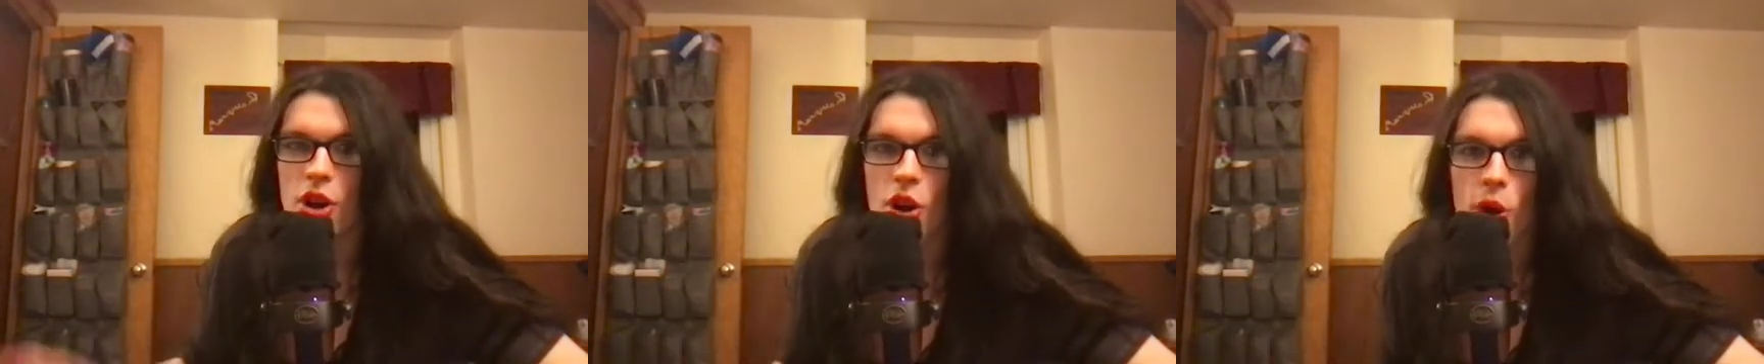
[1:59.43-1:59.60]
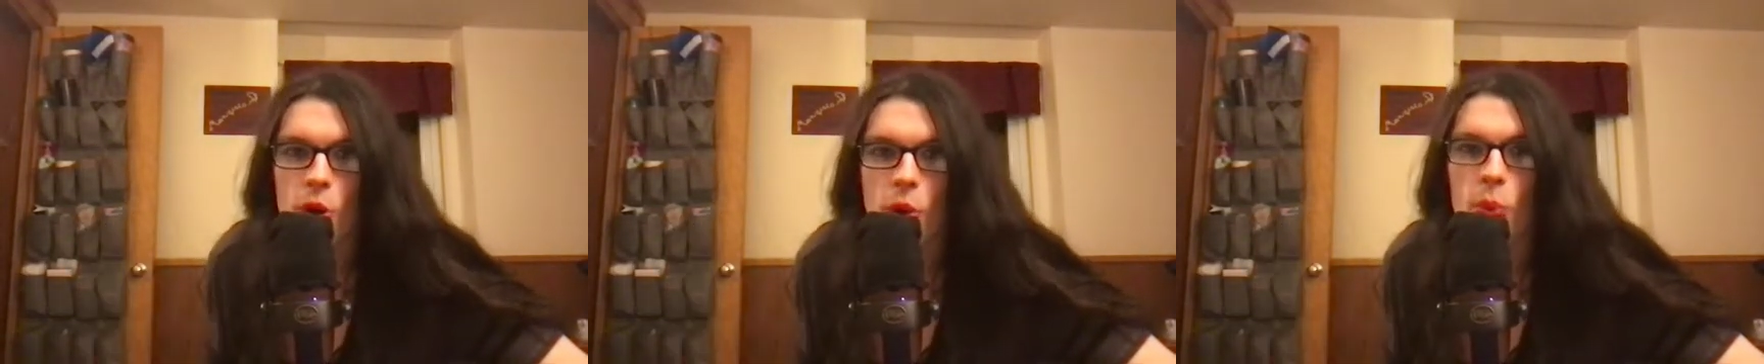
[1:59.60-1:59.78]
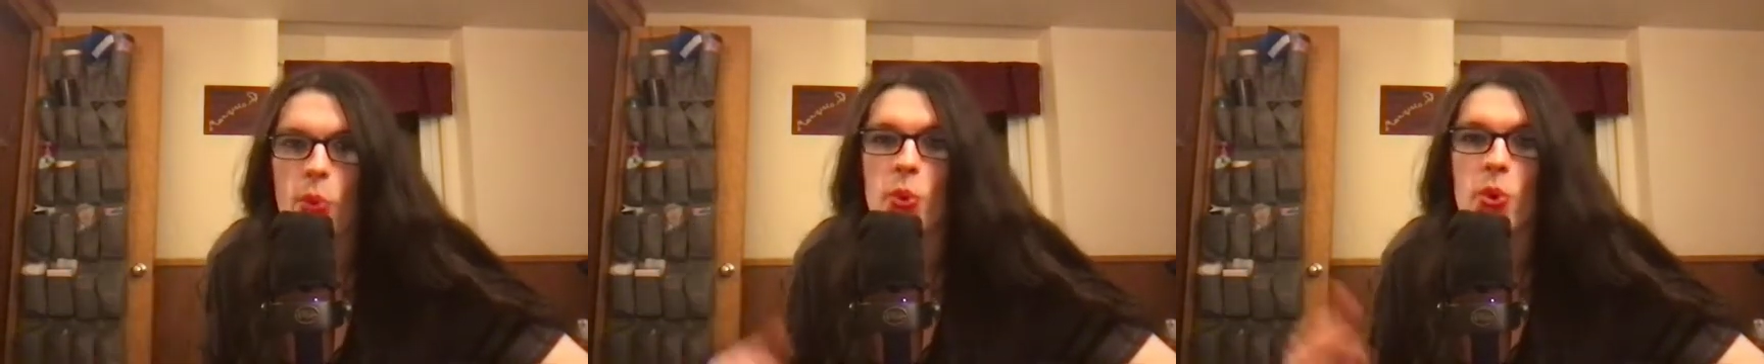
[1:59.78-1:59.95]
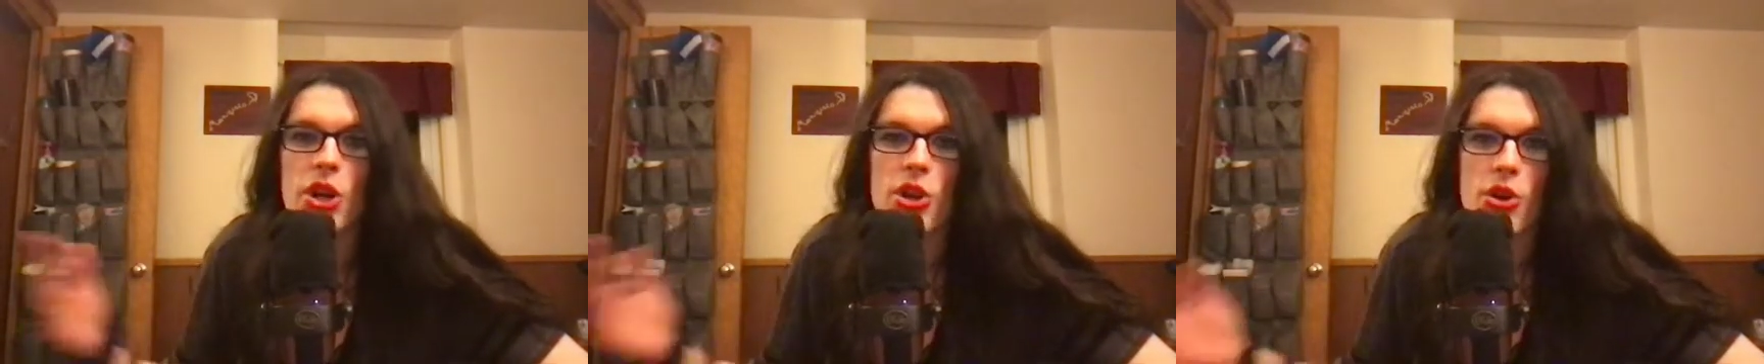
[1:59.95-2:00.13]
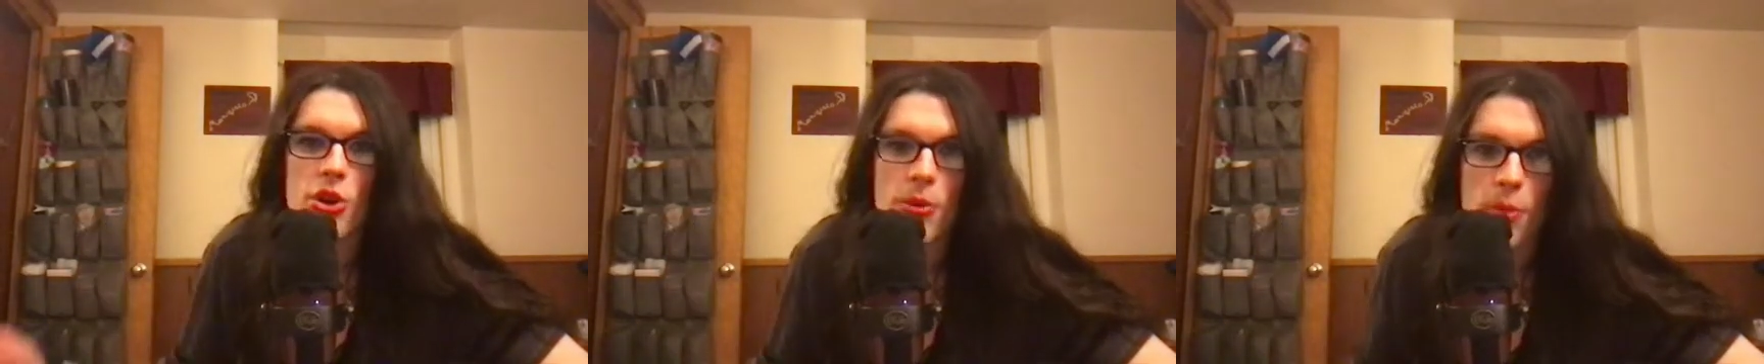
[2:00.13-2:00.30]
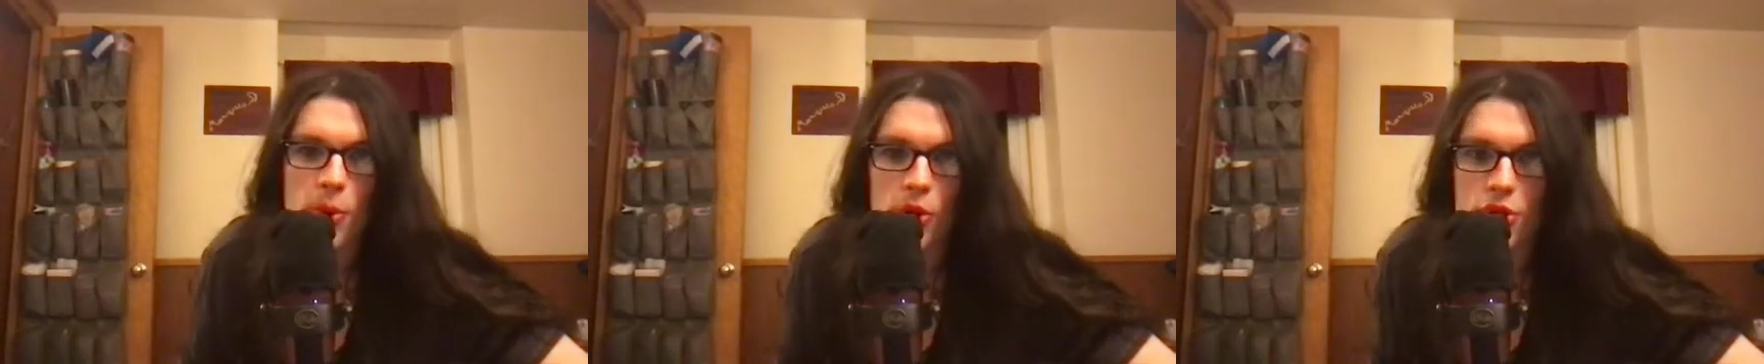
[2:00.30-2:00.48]

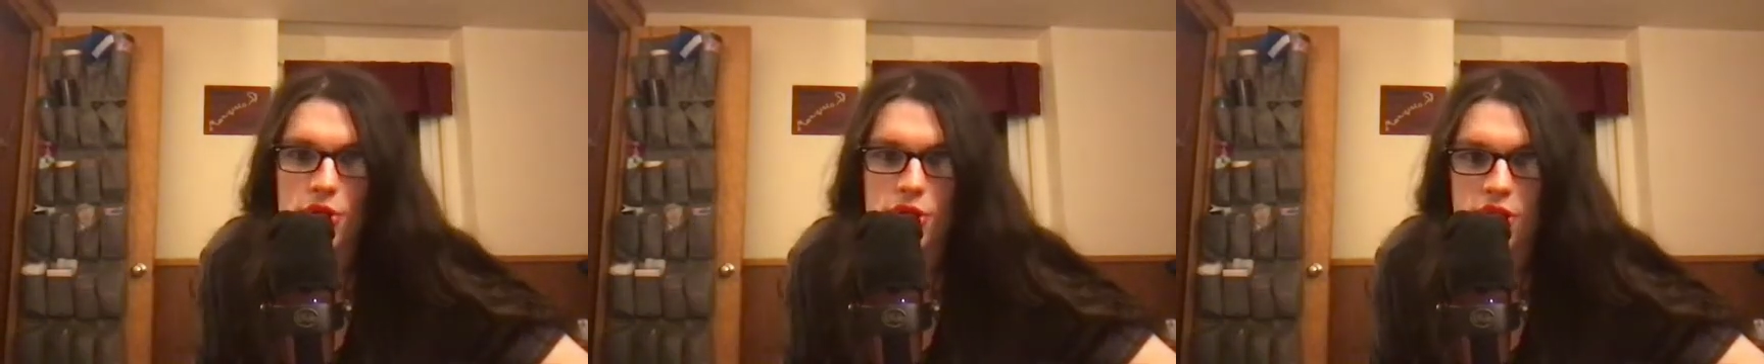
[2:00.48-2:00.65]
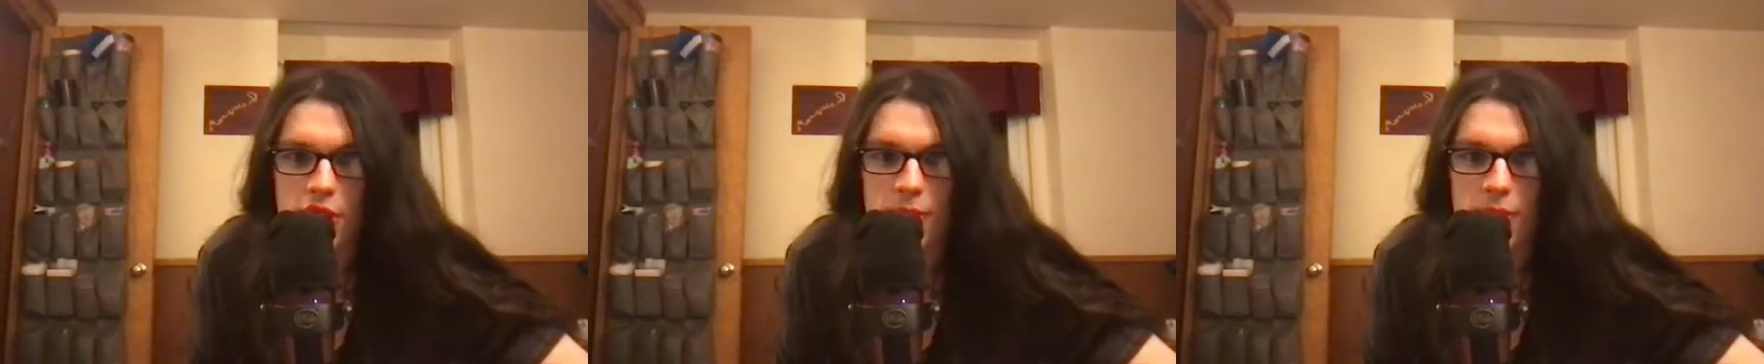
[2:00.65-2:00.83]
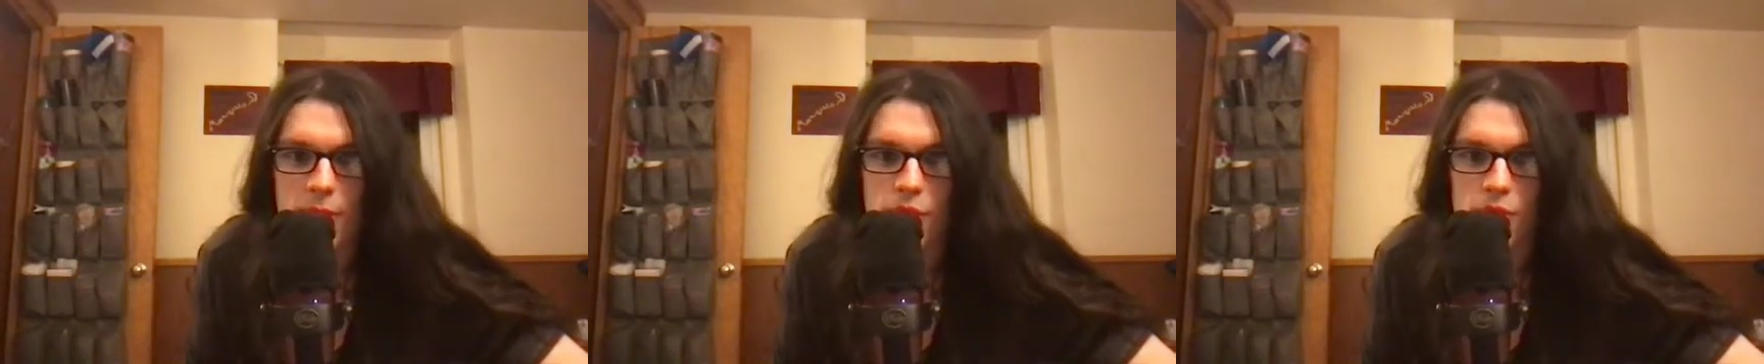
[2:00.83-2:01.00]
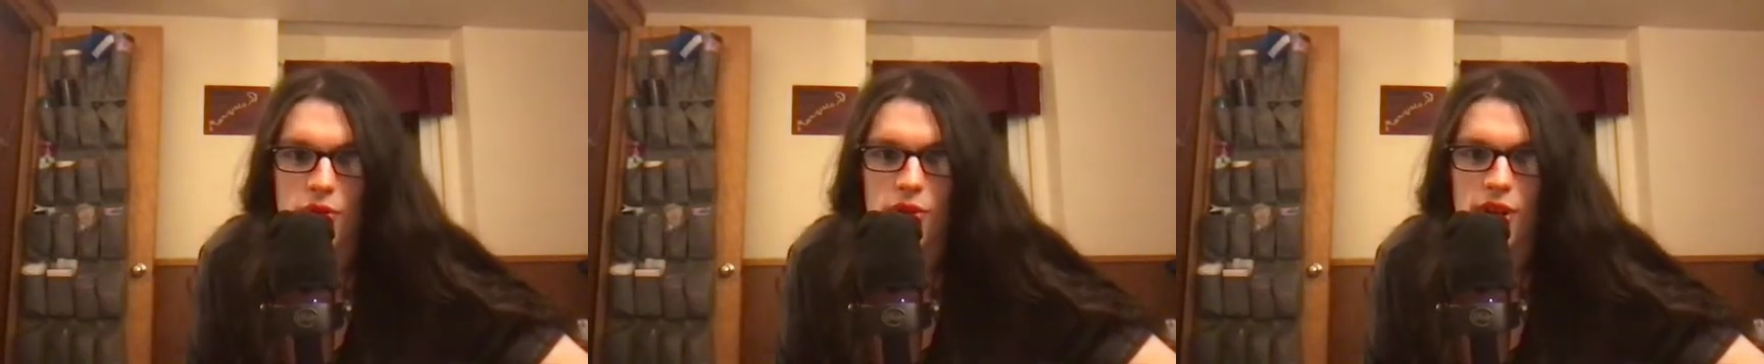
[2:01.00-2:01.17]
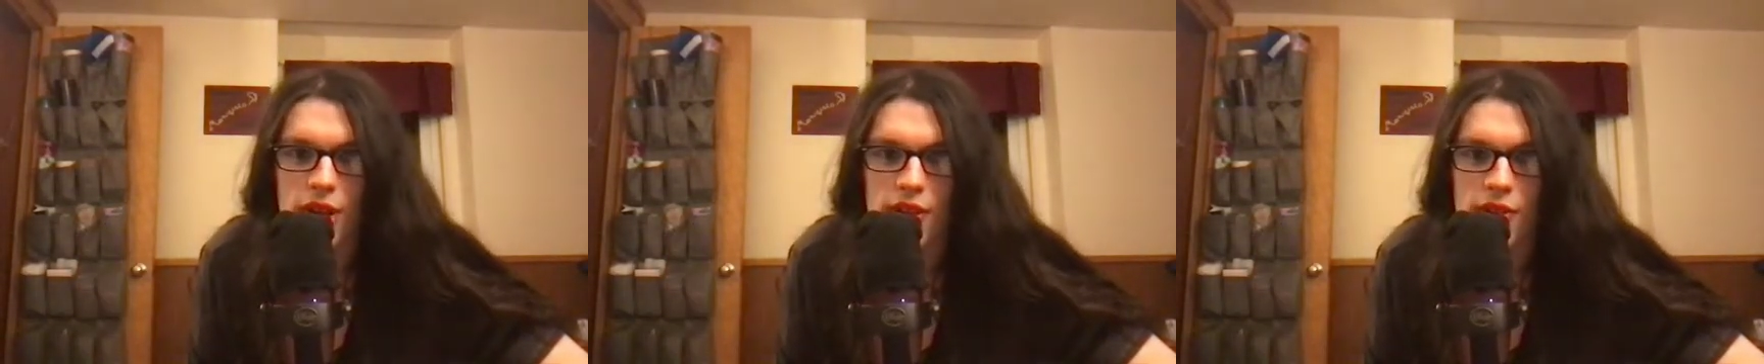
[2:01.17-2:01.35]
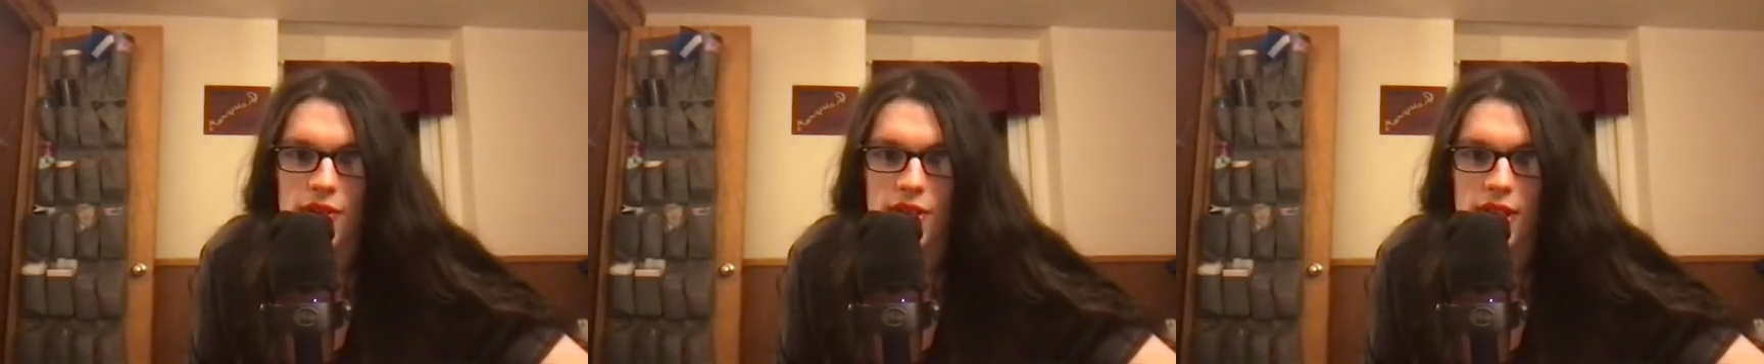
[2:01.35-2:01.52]
bullshit about
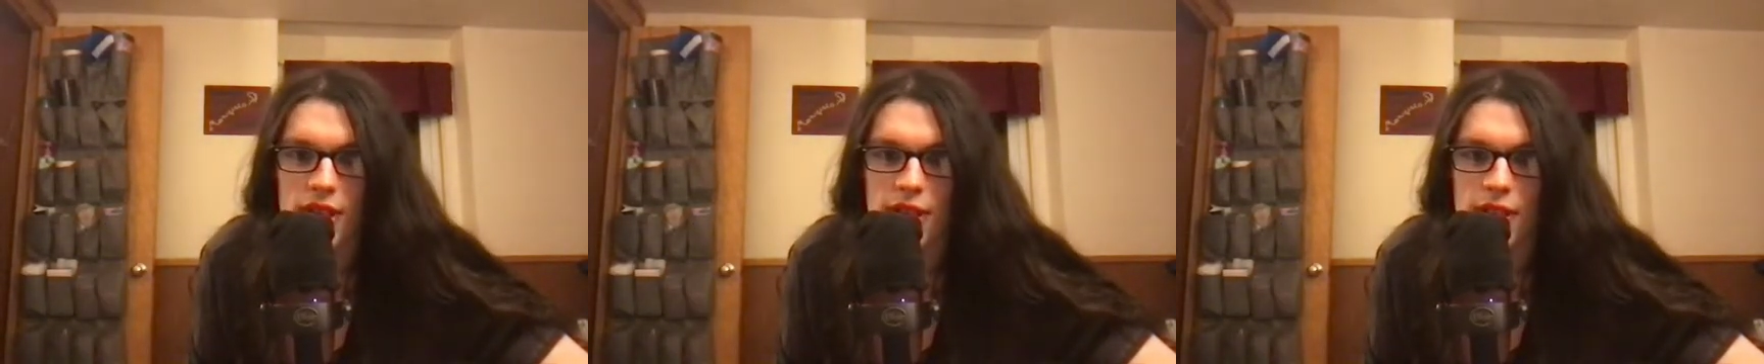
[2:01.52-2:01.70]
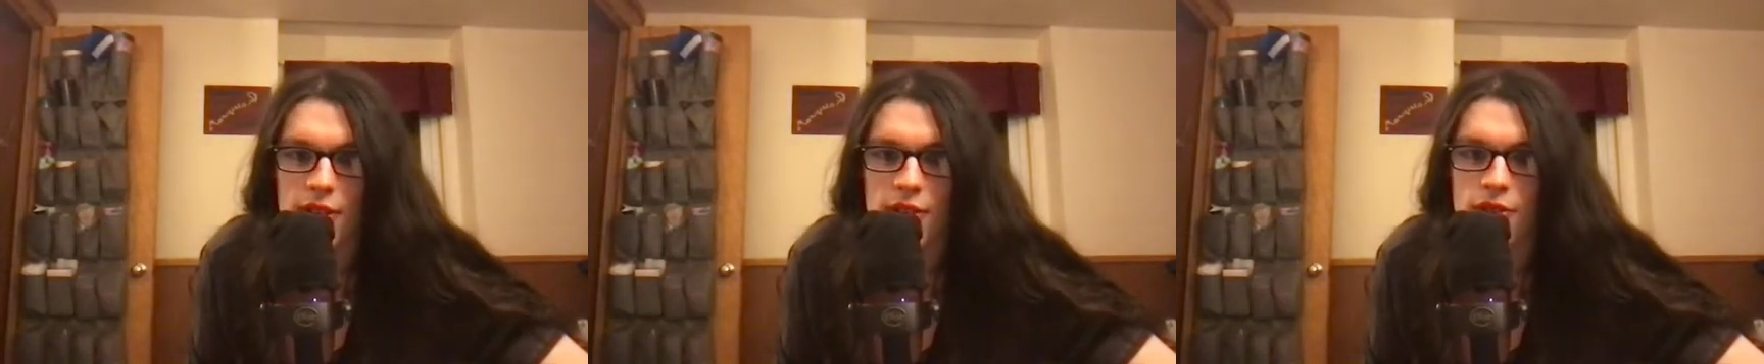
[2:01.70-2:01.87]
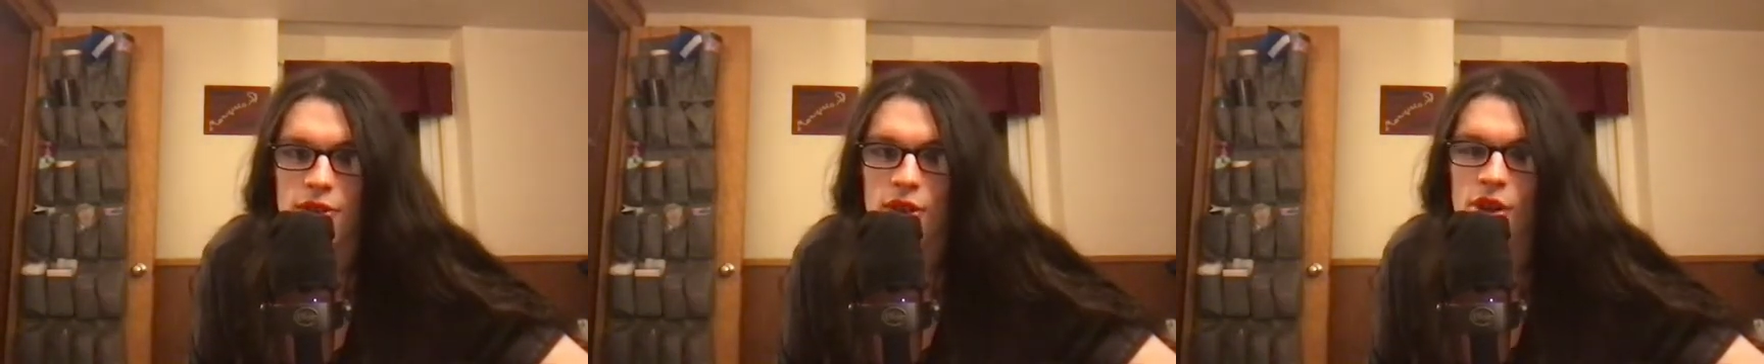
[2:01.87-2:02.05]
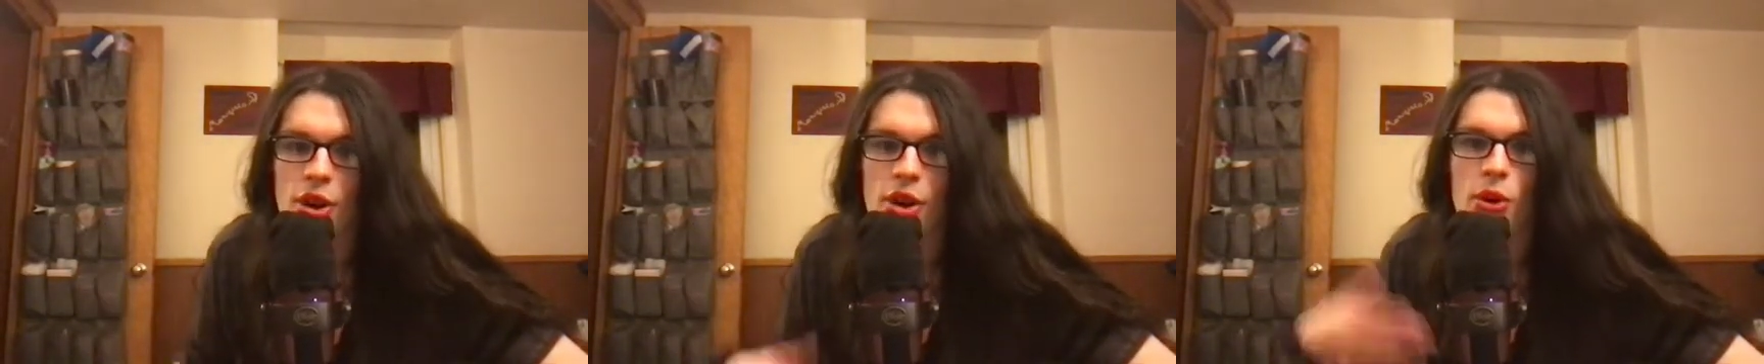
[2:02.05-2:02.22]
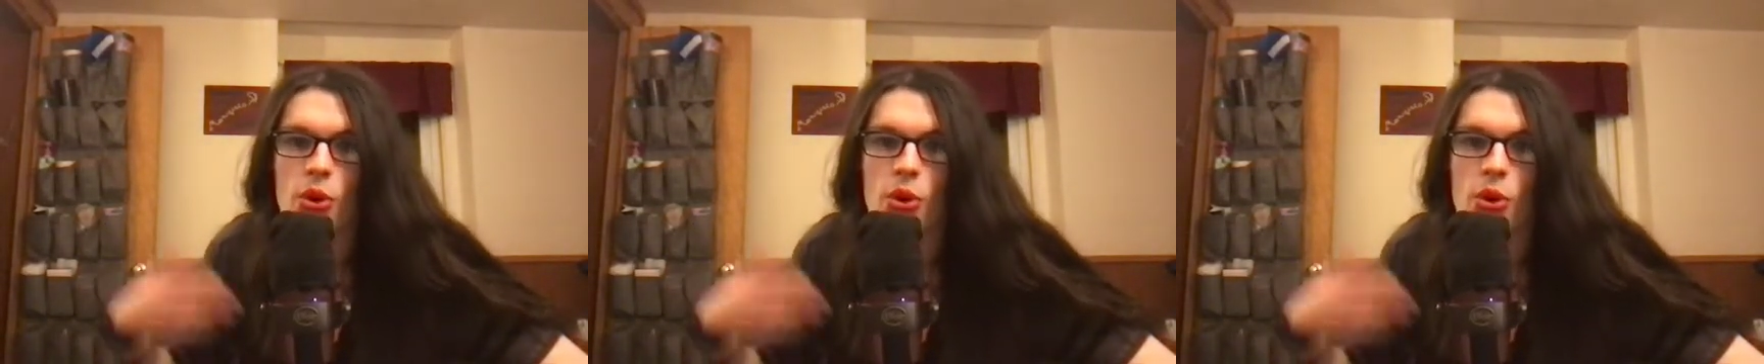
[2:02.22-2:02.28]
trans kids, her